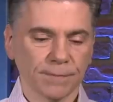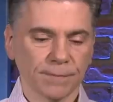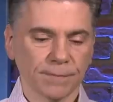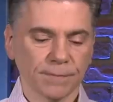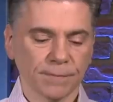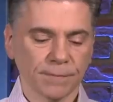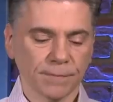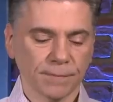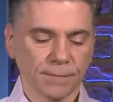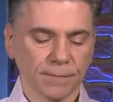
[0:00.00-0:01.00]

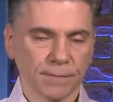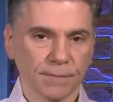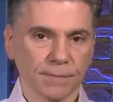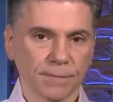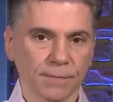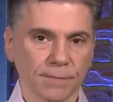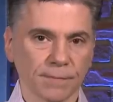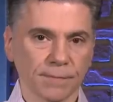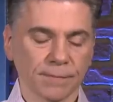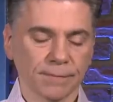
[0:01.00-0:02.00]

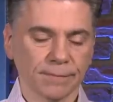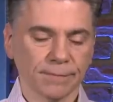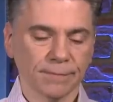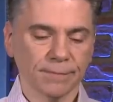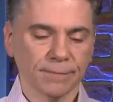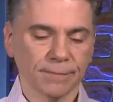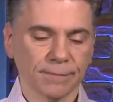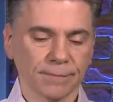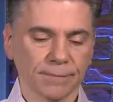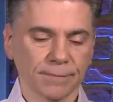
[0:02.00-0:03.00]

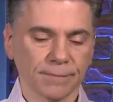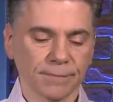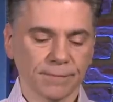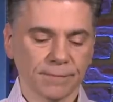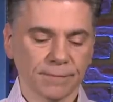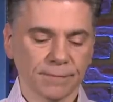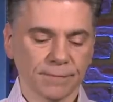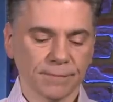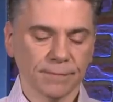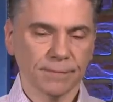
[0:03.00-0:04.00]

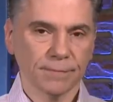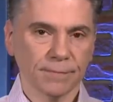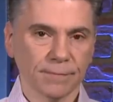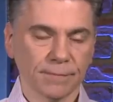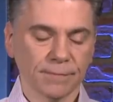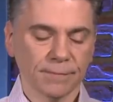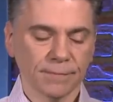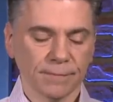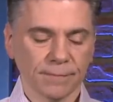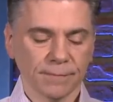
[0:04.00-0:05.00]

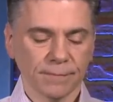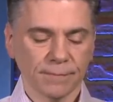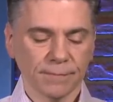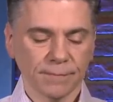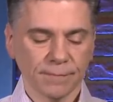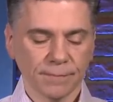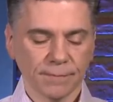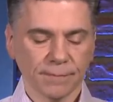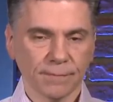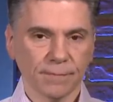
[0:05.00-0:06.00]

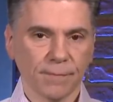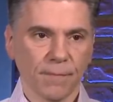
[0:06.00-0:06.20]
The person shown says nothing.